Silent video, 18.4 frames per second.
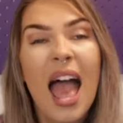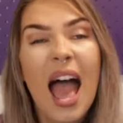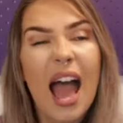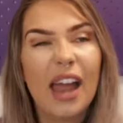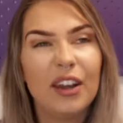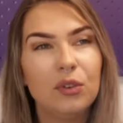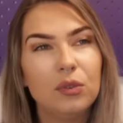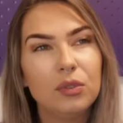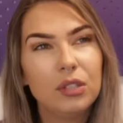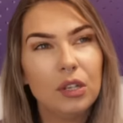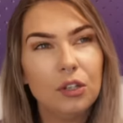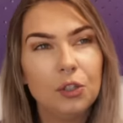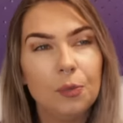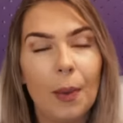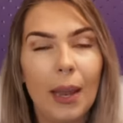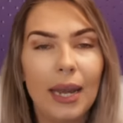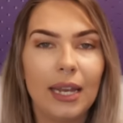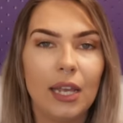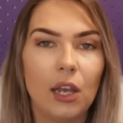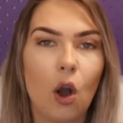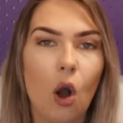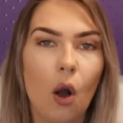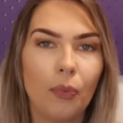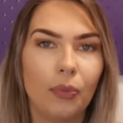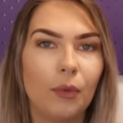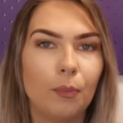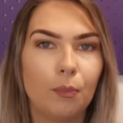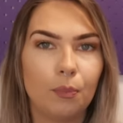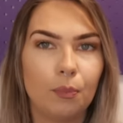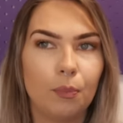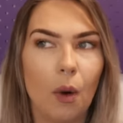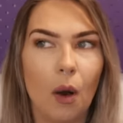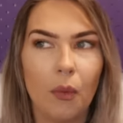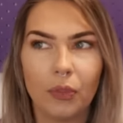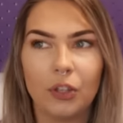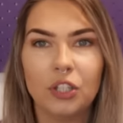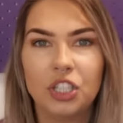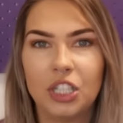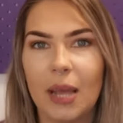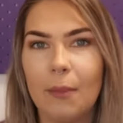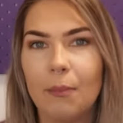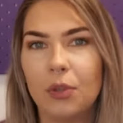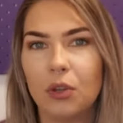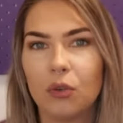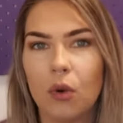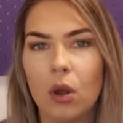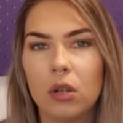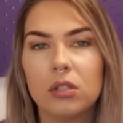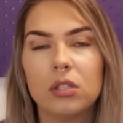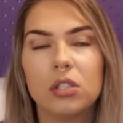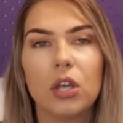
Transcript: And also depending on the ship you're on.